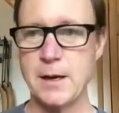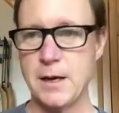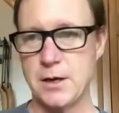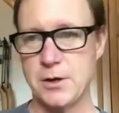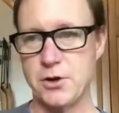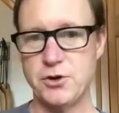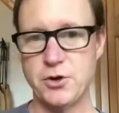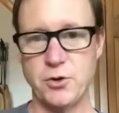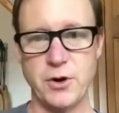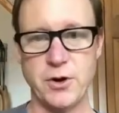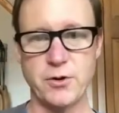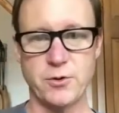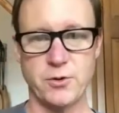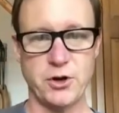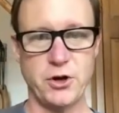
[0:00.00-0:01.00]
you do
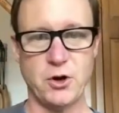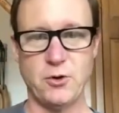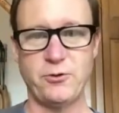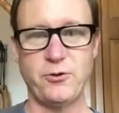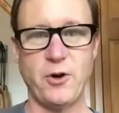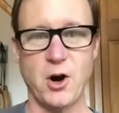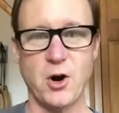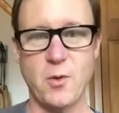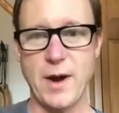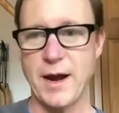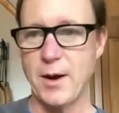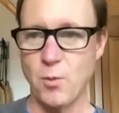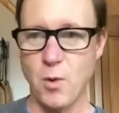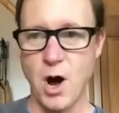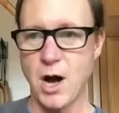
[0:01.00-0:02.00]
your, far away
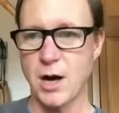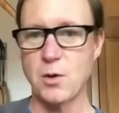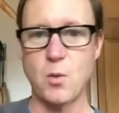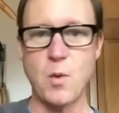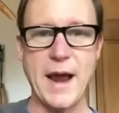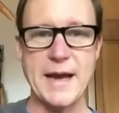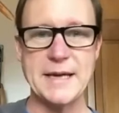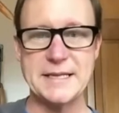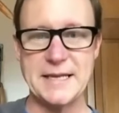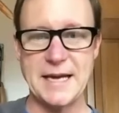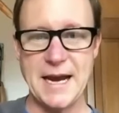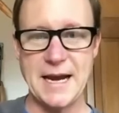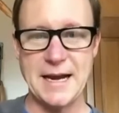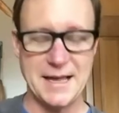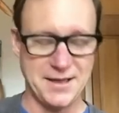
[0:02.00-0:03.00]
walk away
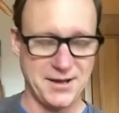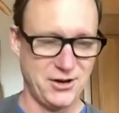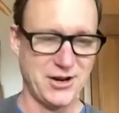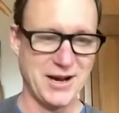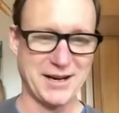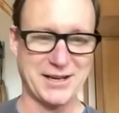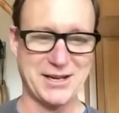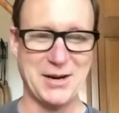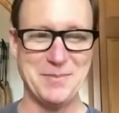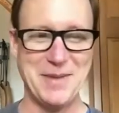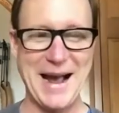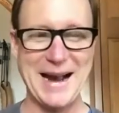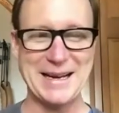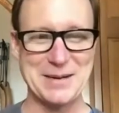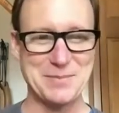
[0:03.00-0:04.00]
scene, and then you got to come
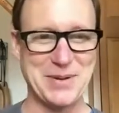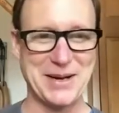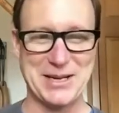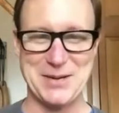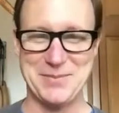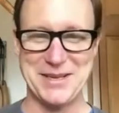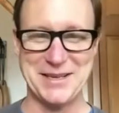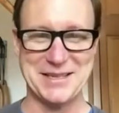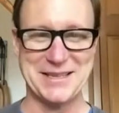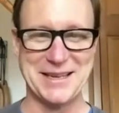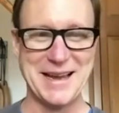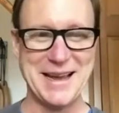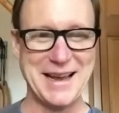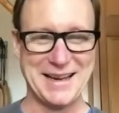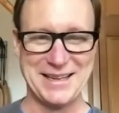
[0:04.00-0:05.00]
back and pick up this,
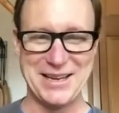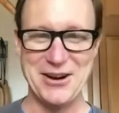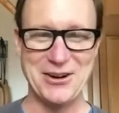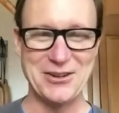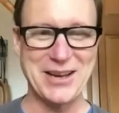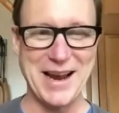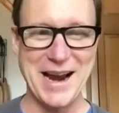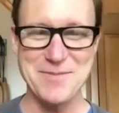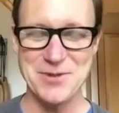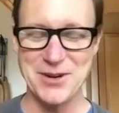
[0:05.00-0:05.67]
camera.